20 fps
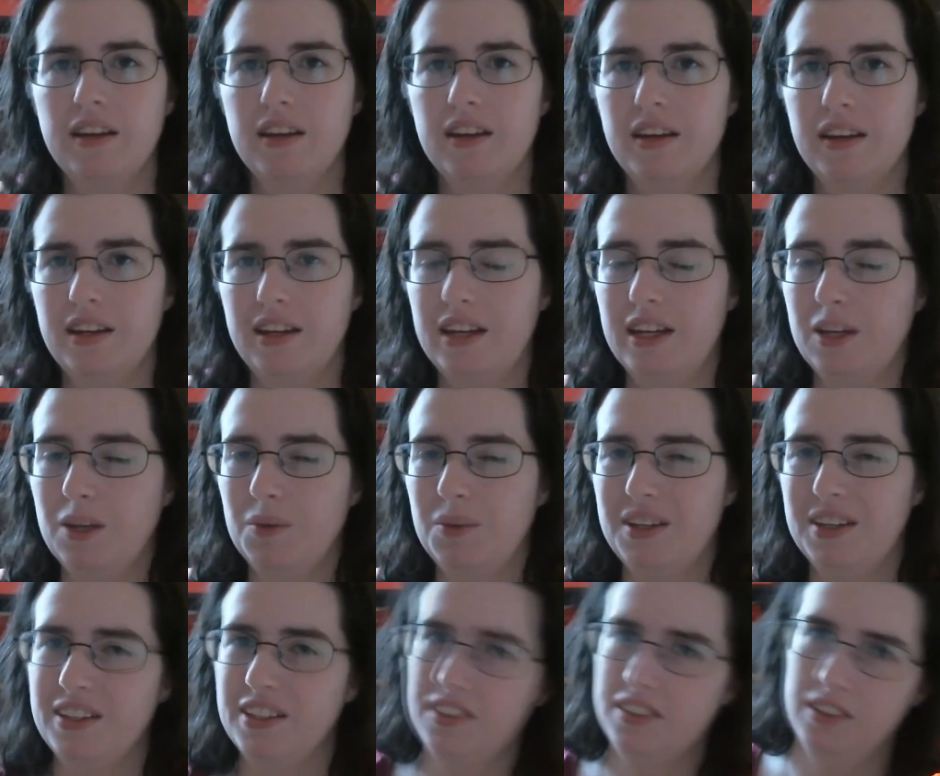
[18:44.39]
Anyway,
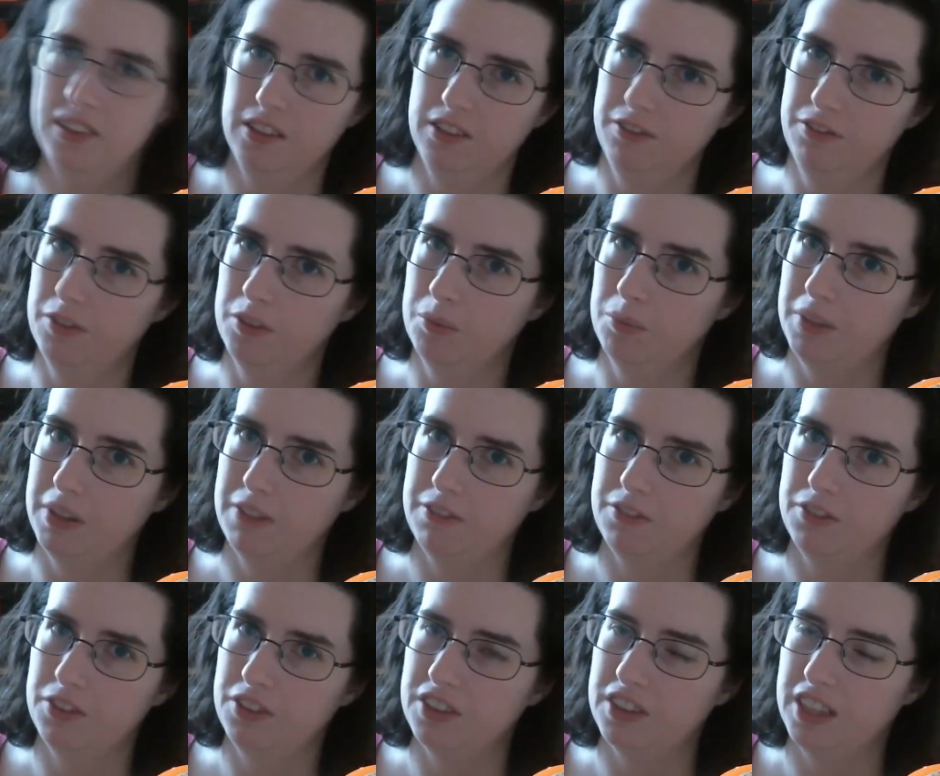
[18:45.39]
that's enough from me for
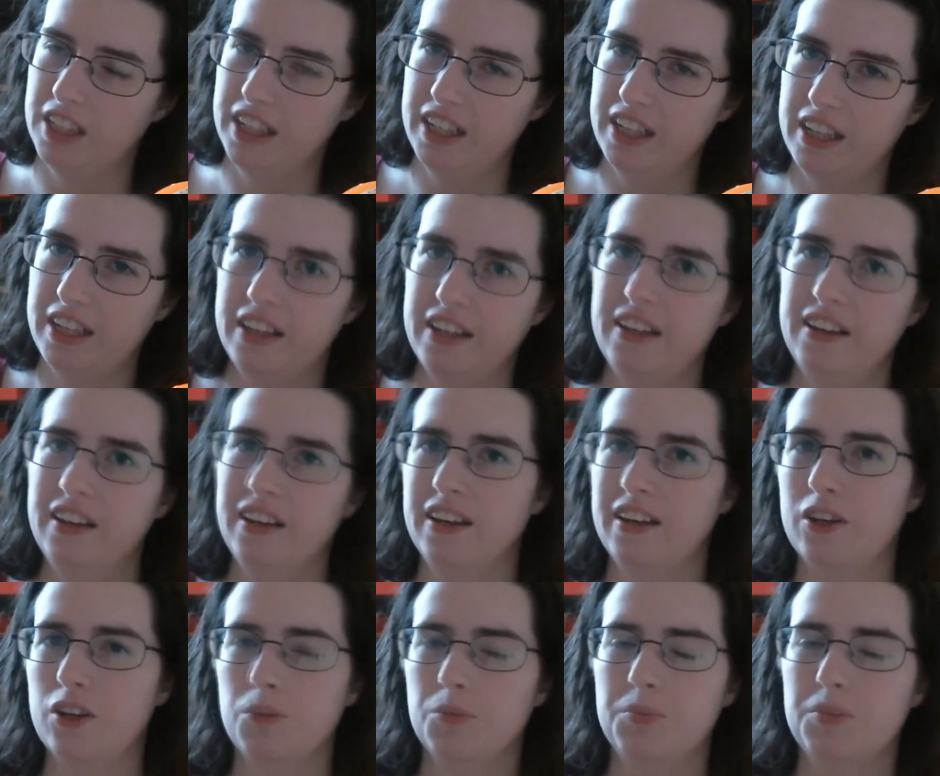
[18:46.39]
today. I
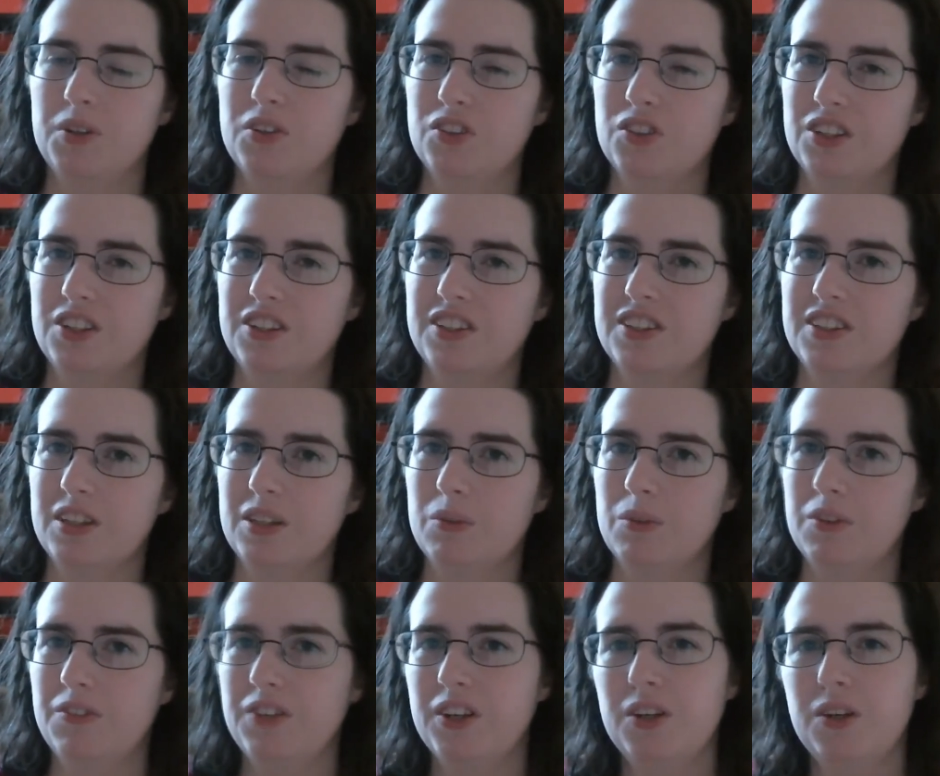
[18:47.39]
hope you enjoyed this little
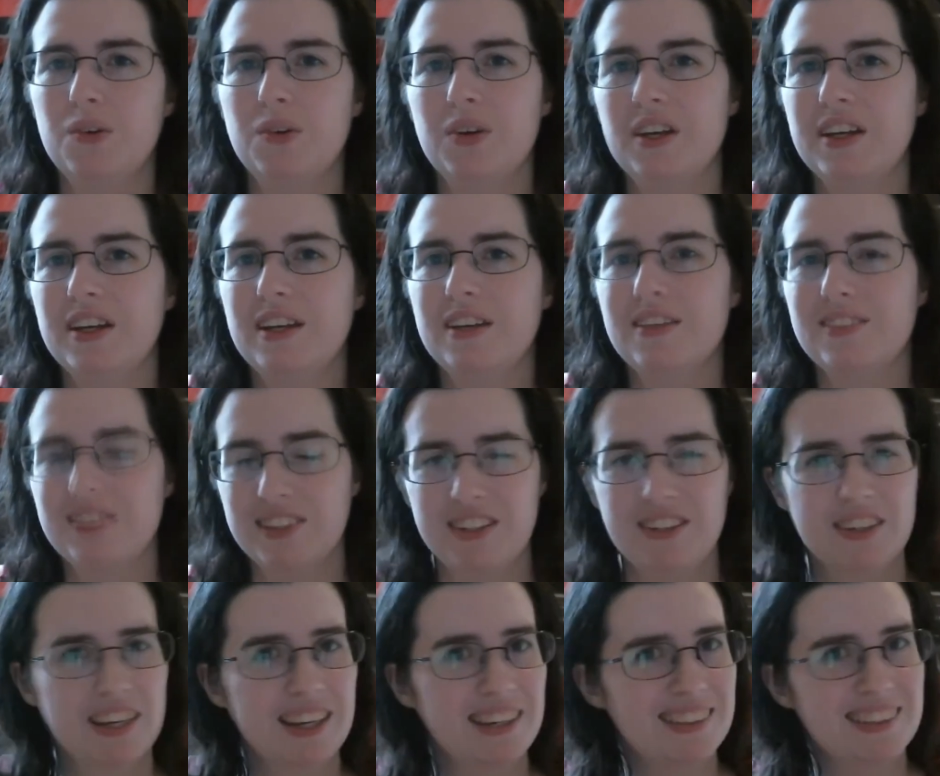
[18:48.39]
review, and I'll see you
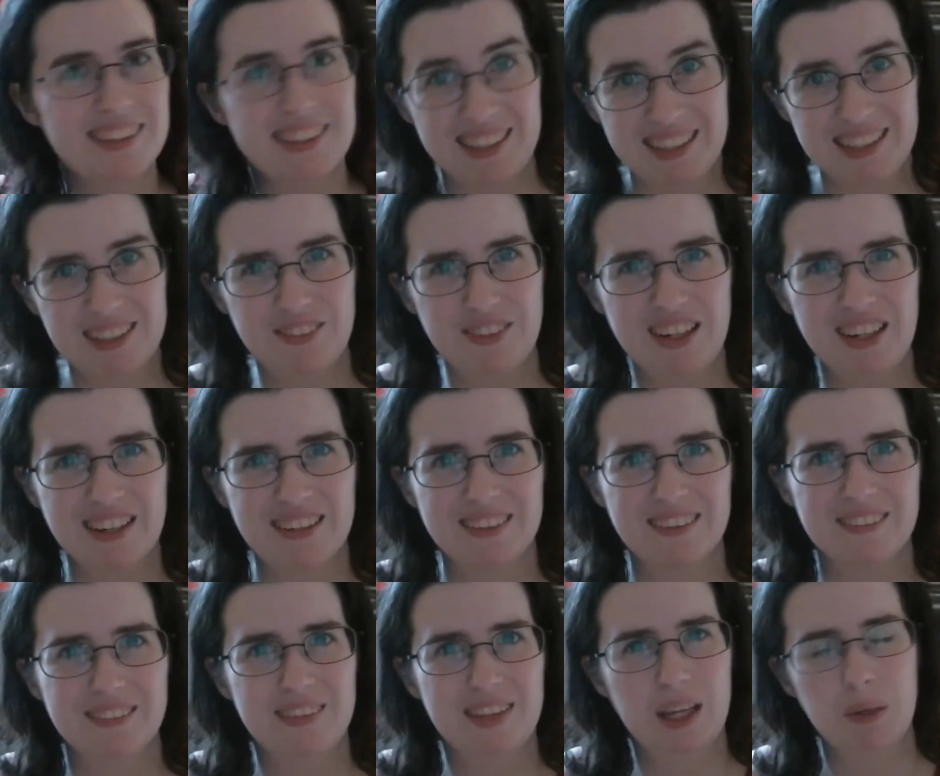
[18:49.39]
guys in the next video.
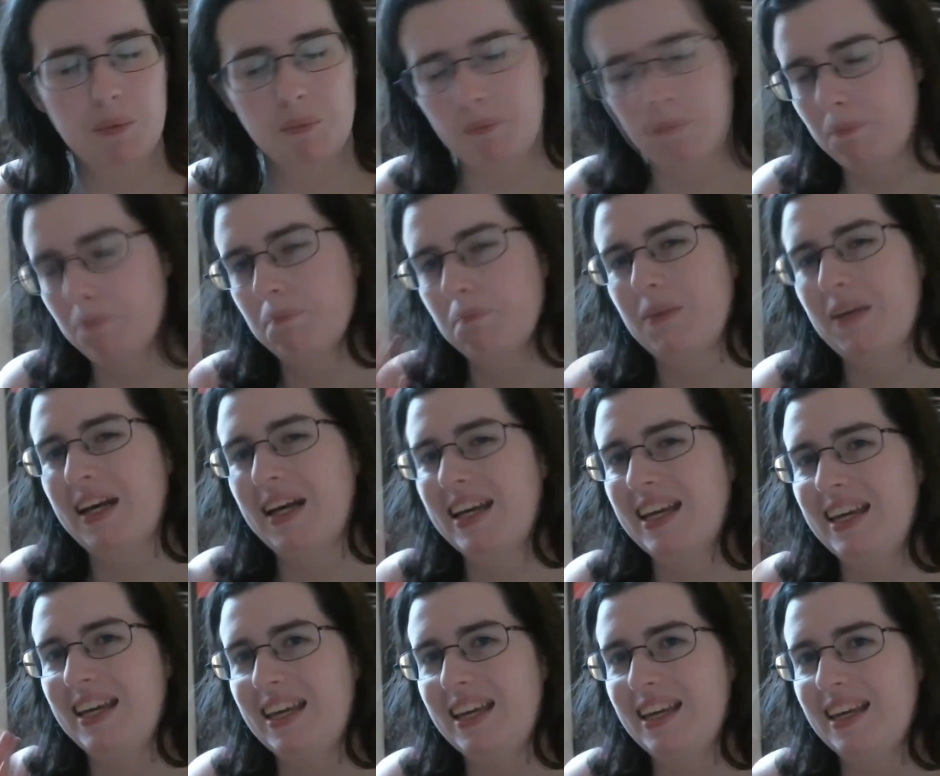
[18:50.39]

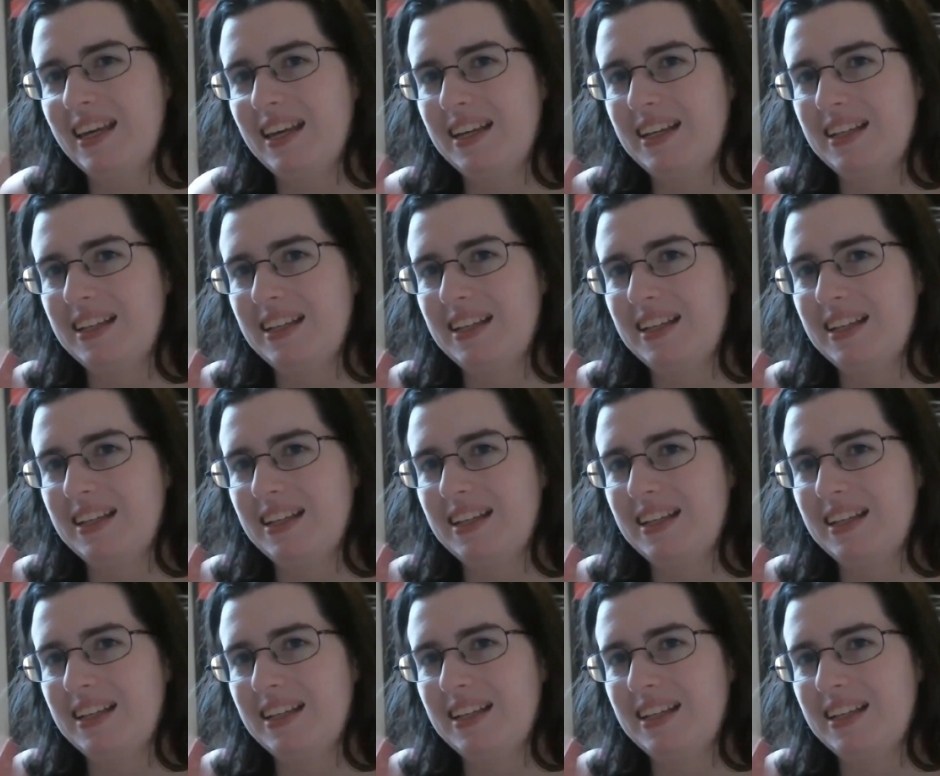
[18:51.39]
Bye!